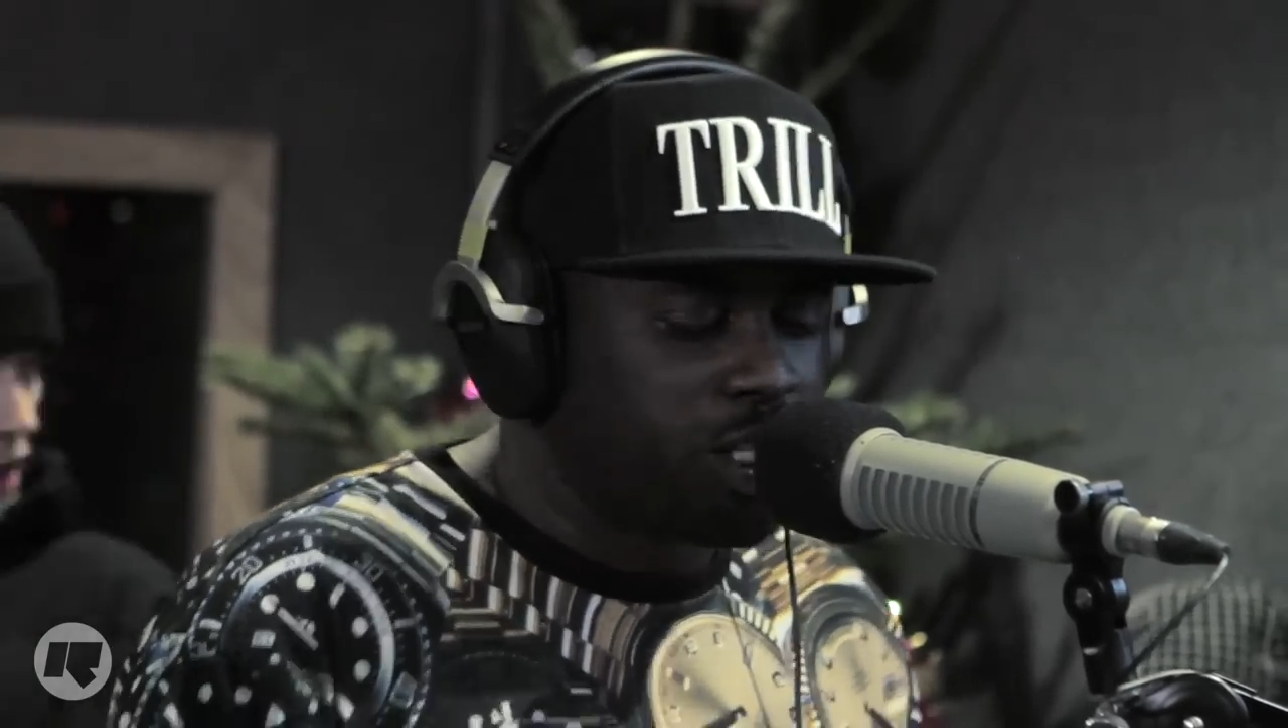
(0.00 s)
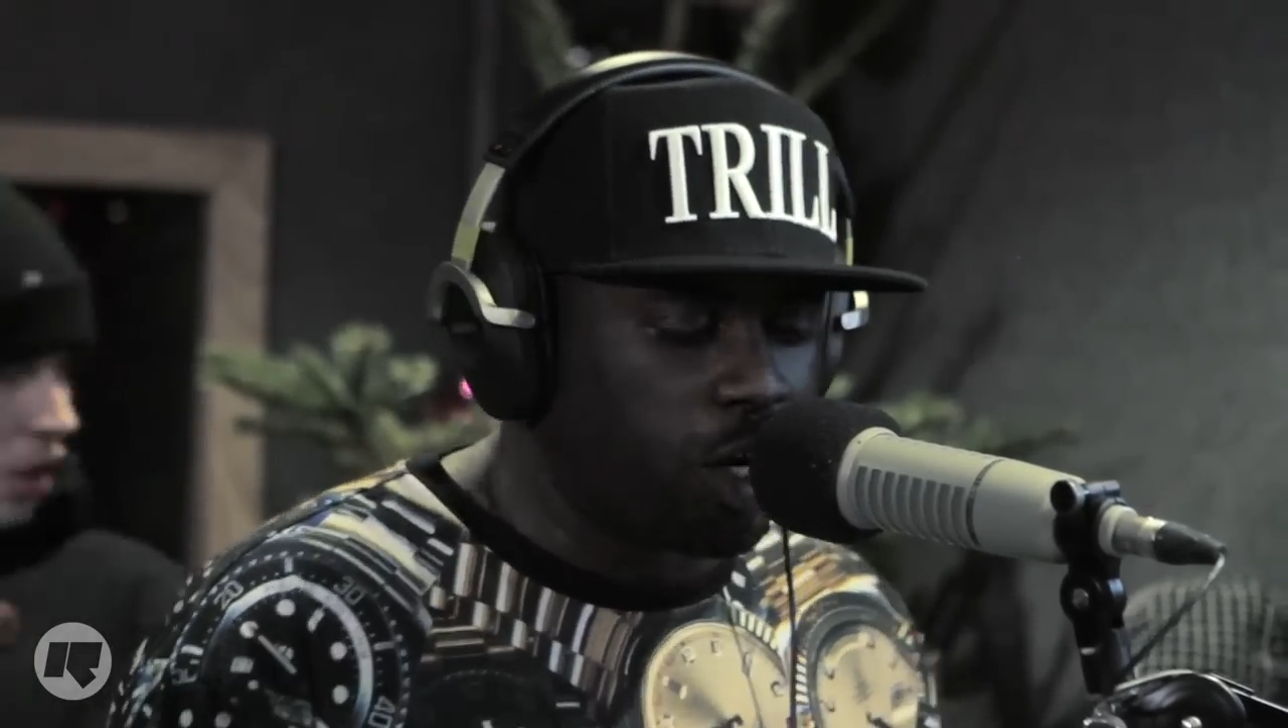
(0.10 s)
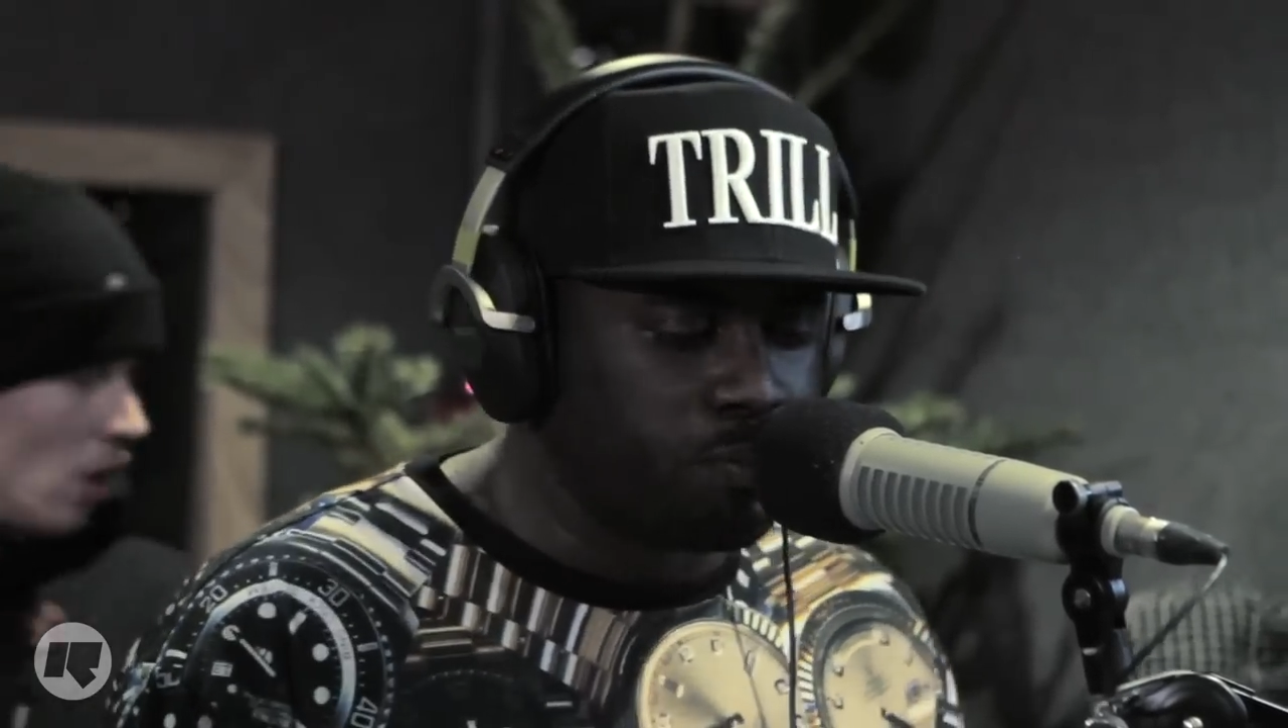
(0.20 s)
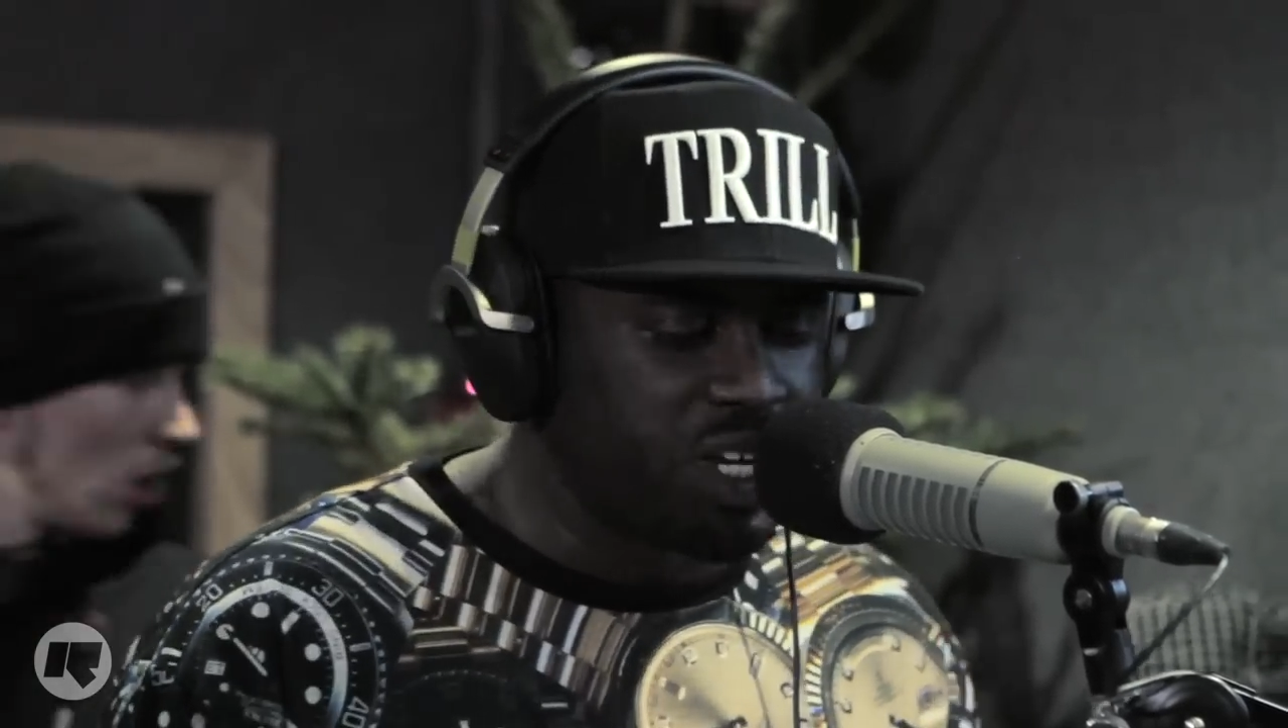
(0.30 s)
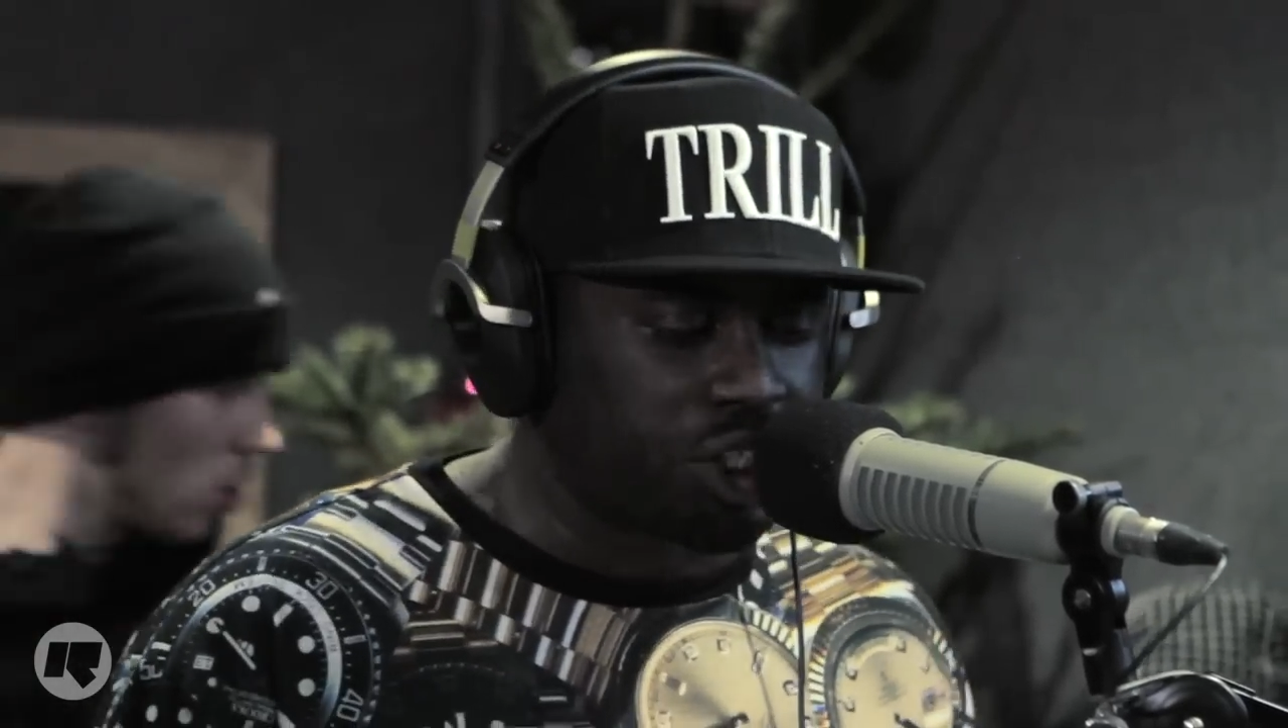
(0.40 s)

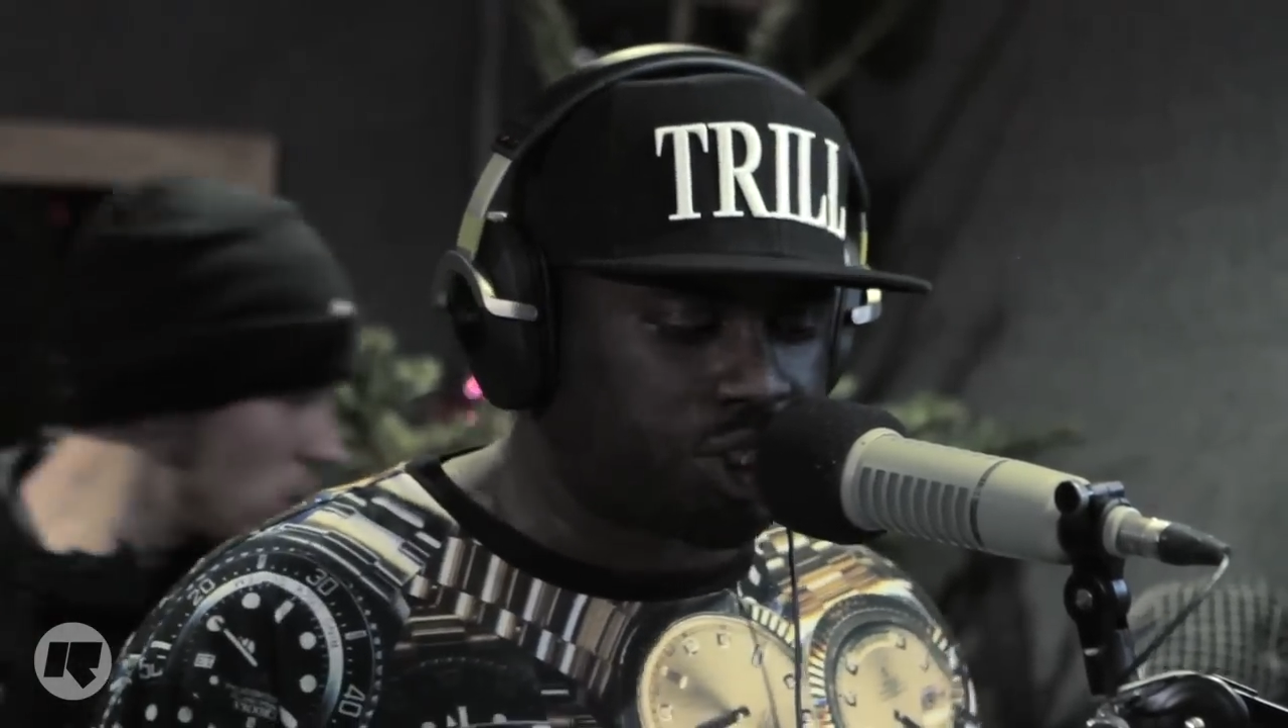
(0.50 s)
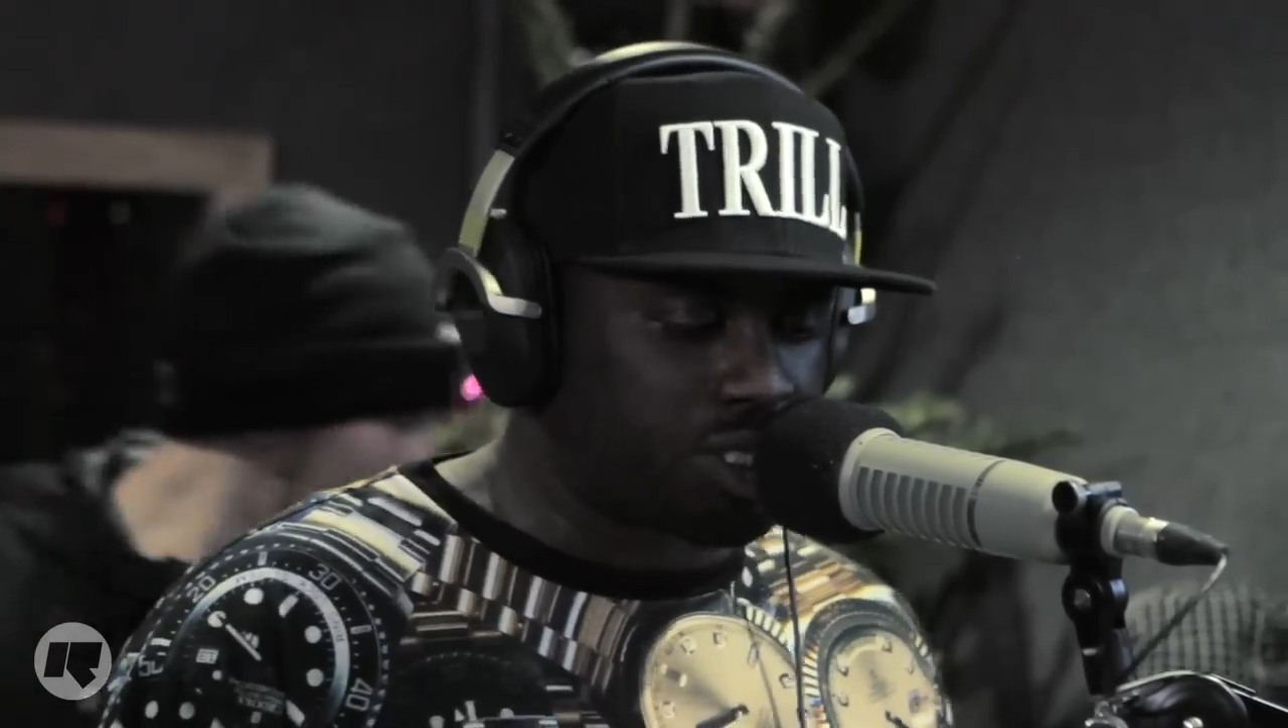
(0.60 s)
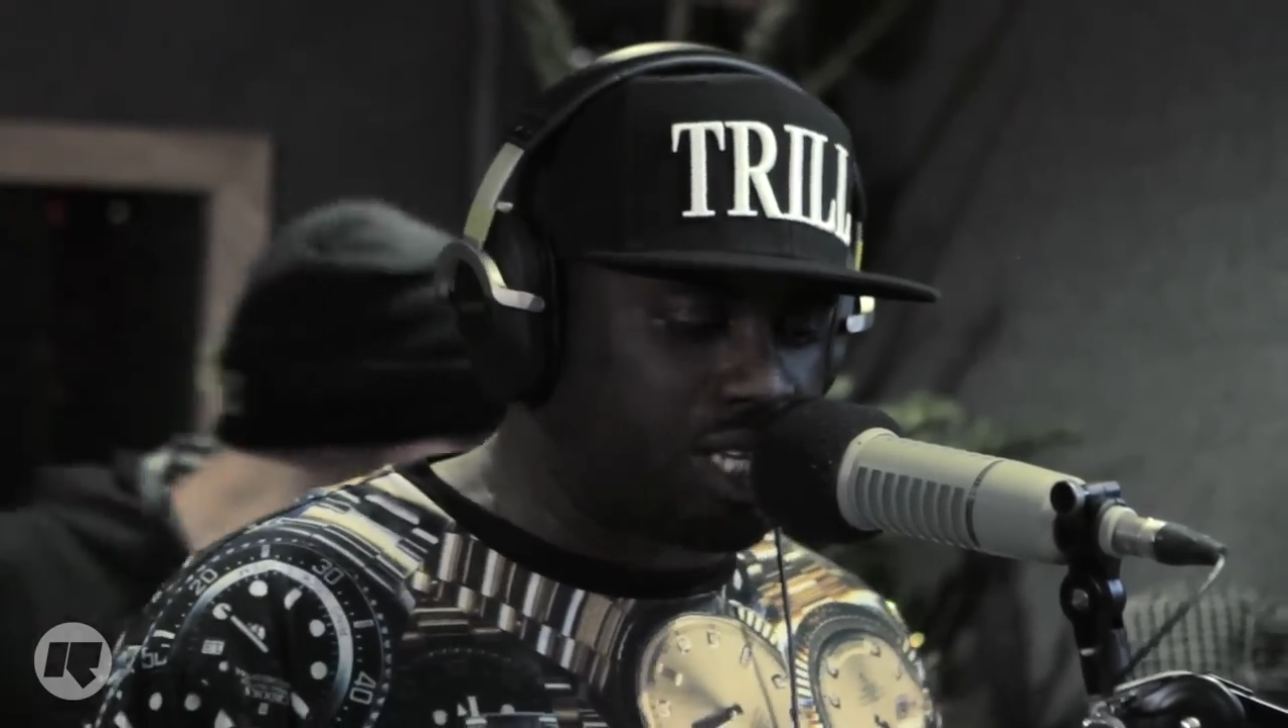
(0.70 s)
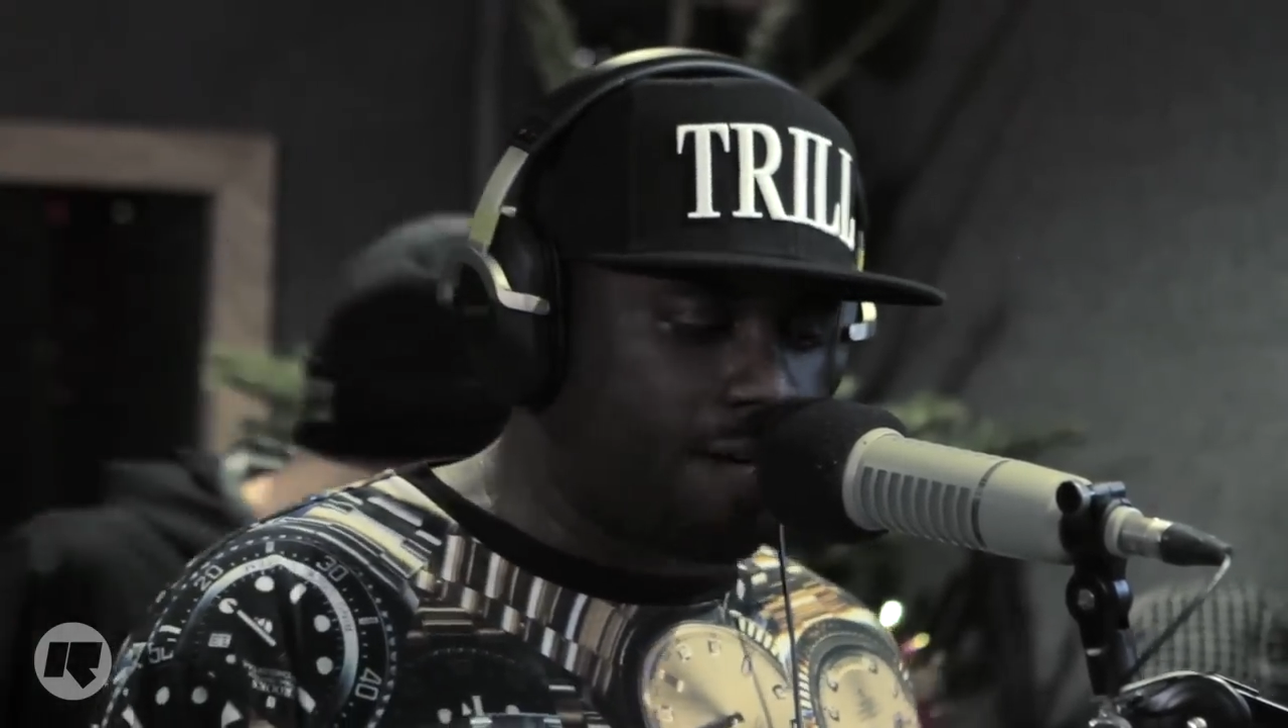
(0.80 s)
Told me you shoots